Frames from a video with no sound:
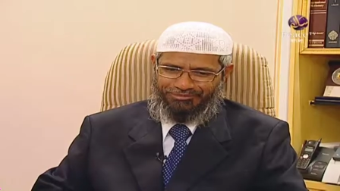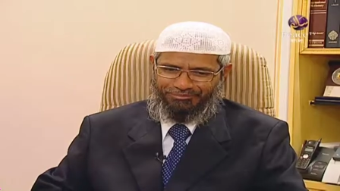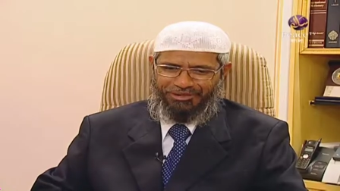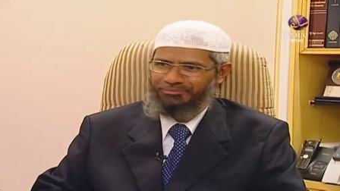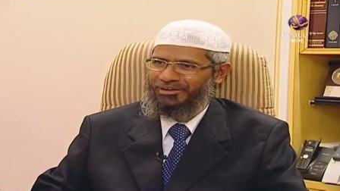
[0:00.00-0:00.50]

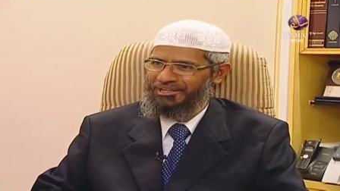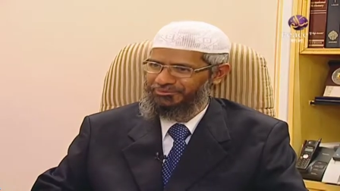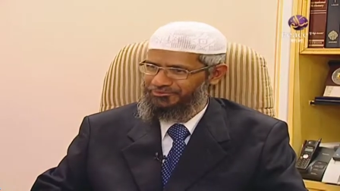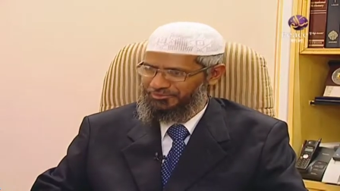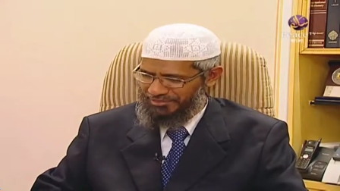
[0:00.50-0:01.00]
My brand, and butter
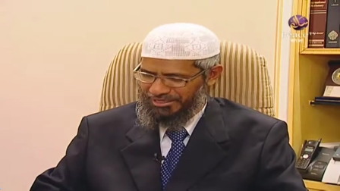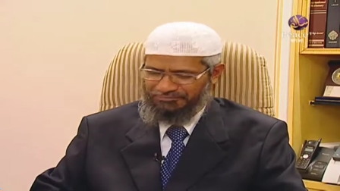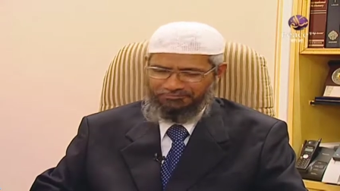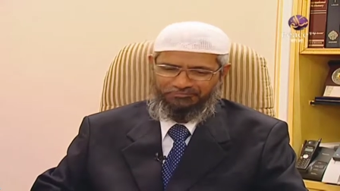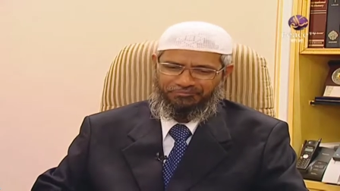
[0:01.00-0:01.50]
comes from
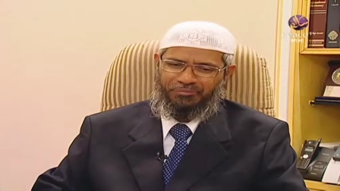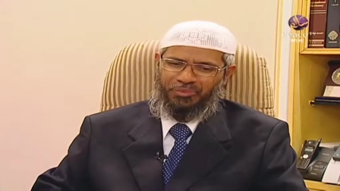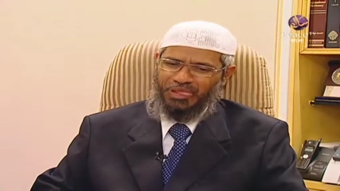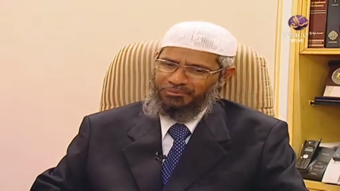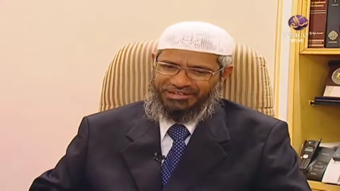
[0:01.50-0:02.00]
there.
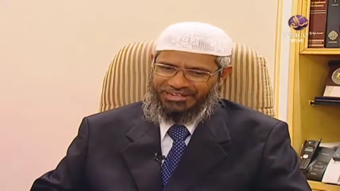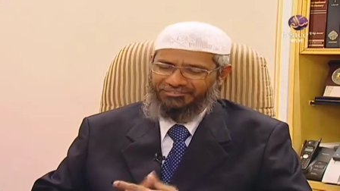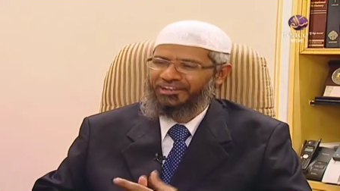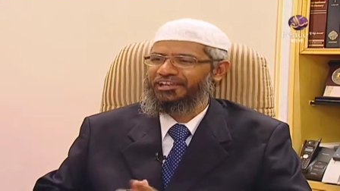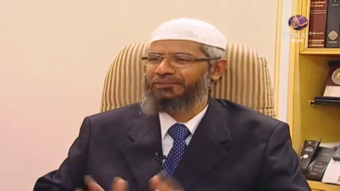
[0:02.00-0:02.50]
But
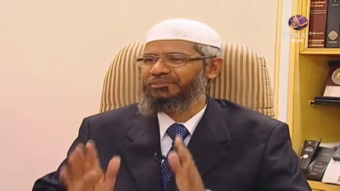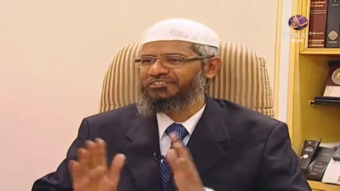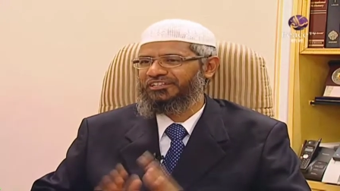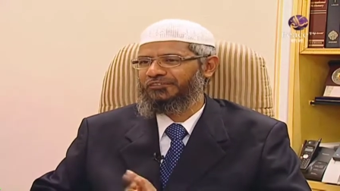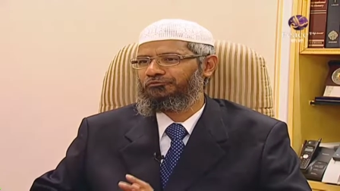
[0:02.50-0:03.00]
I've dedicated
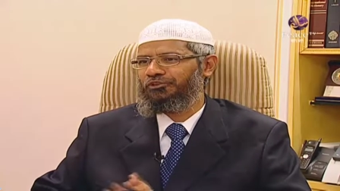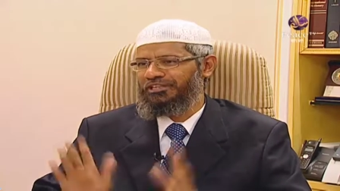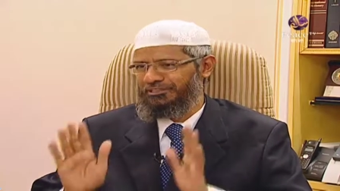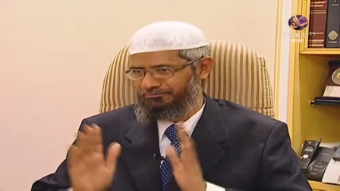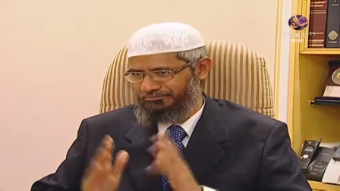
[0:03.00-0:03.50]
myself
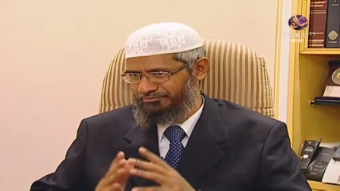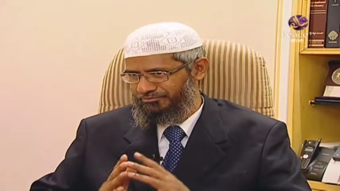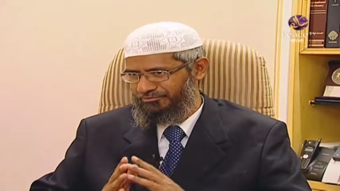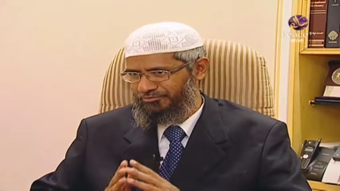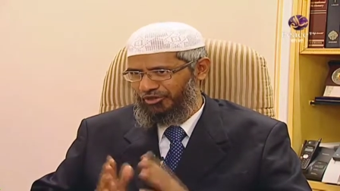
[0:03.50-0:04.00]
fully,
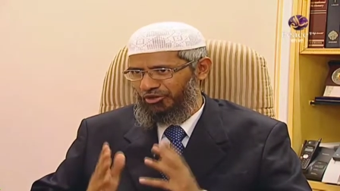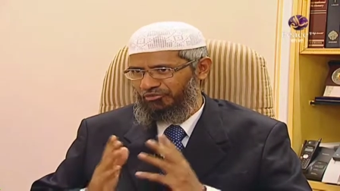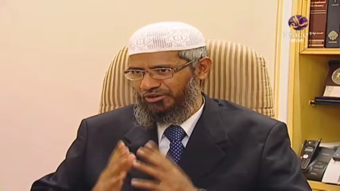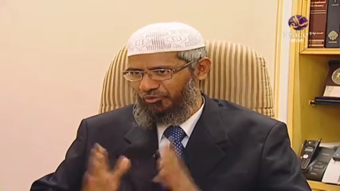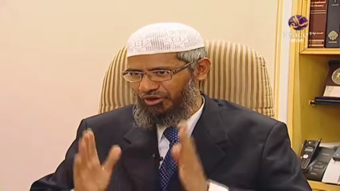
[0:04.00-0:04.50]
right.
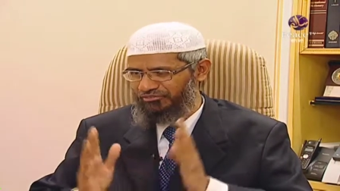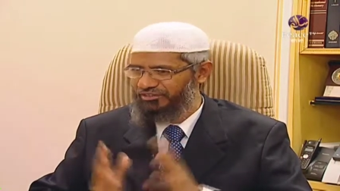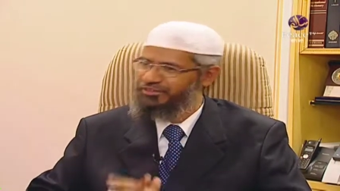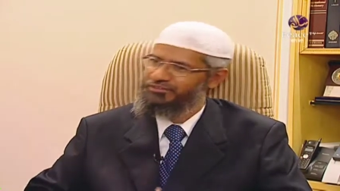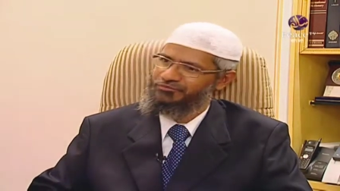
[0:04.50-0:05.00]
honorary,
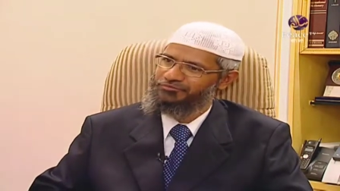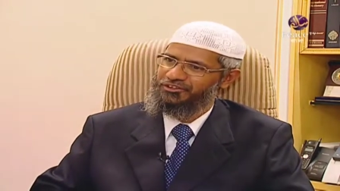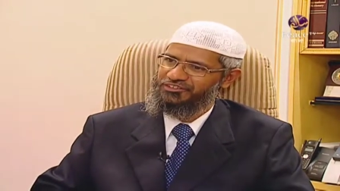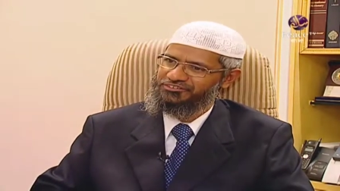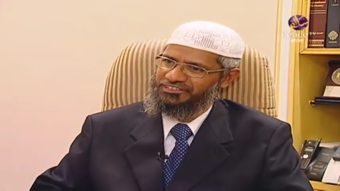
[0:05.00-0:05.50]
voluntary,
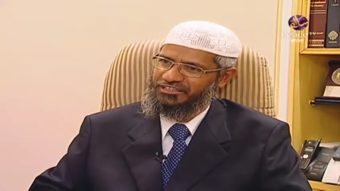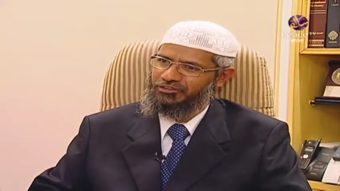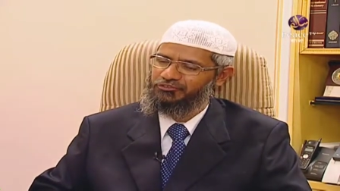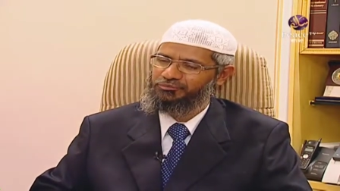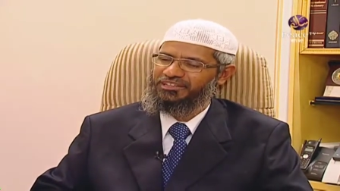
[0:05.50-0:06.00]
for the
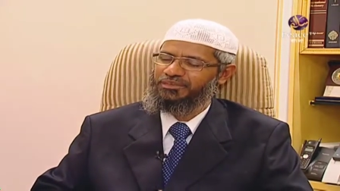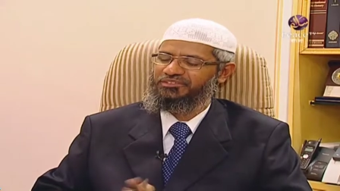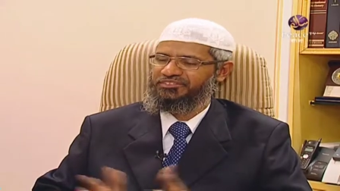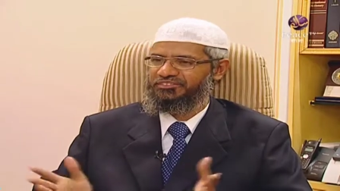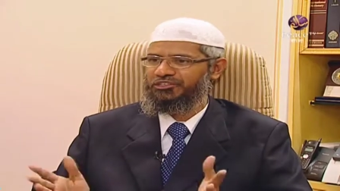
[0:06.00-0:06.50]
sake of spreading
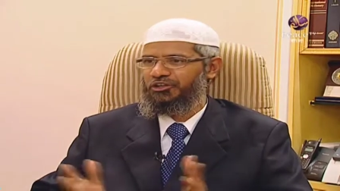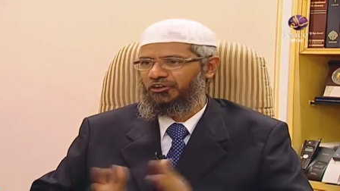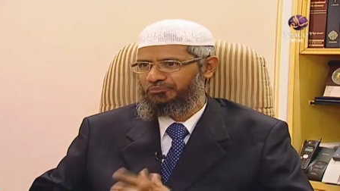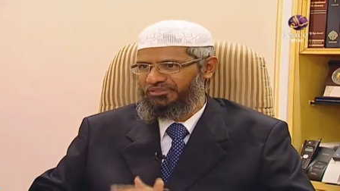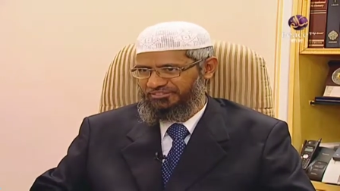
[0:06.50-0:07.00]
the message of